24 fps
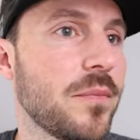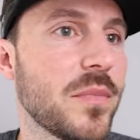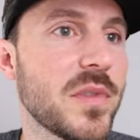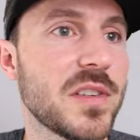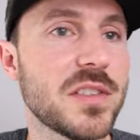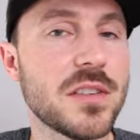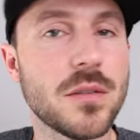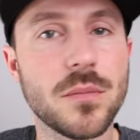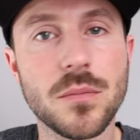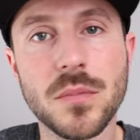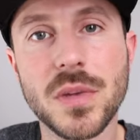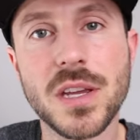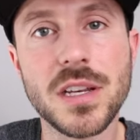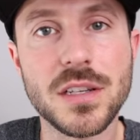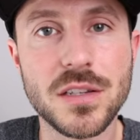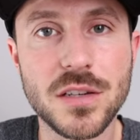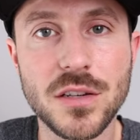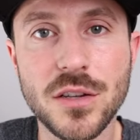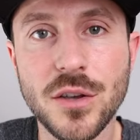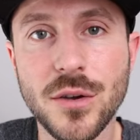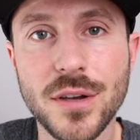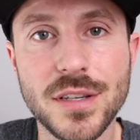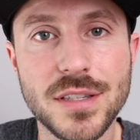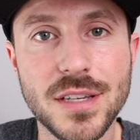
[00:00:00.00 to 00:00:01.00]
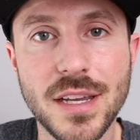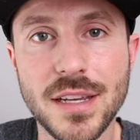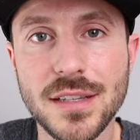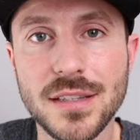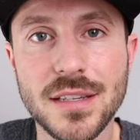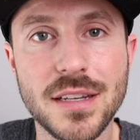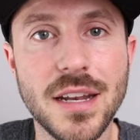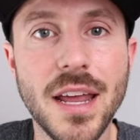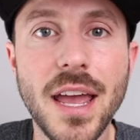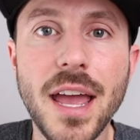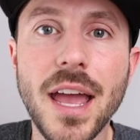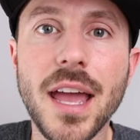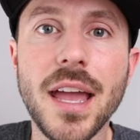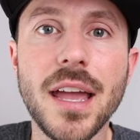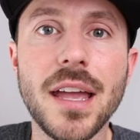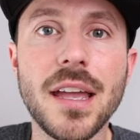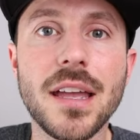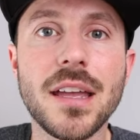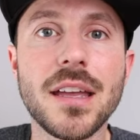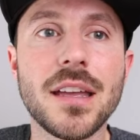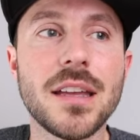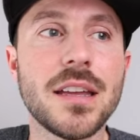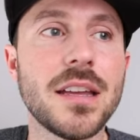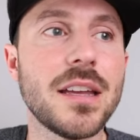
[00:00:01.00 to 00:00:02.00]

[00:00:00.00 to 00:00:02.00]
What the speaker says: submit to USA Today,